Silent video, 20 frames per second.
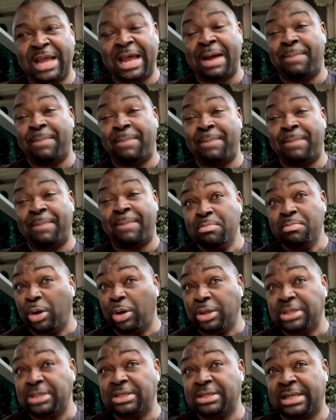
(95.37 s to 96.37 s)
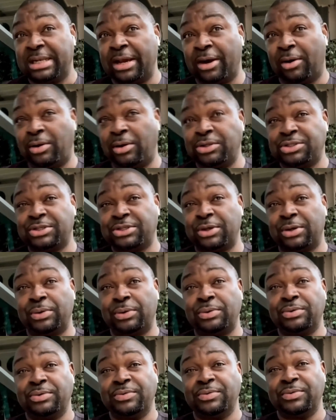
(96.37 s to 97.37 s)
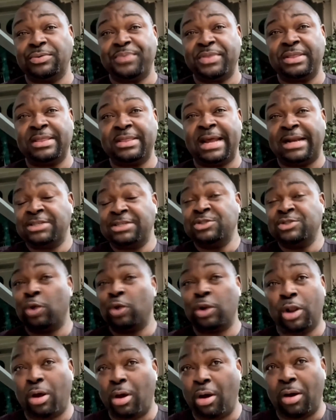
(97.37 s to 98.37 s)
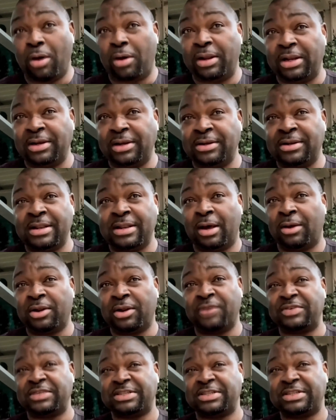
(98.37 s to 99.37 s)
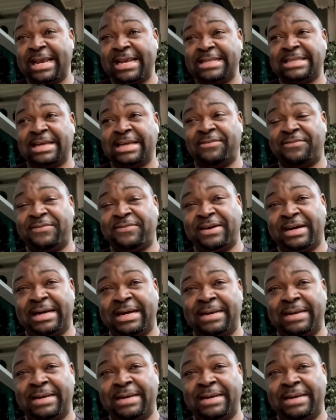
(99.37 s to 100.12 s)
And more importantly, also, there is no law. None of the states have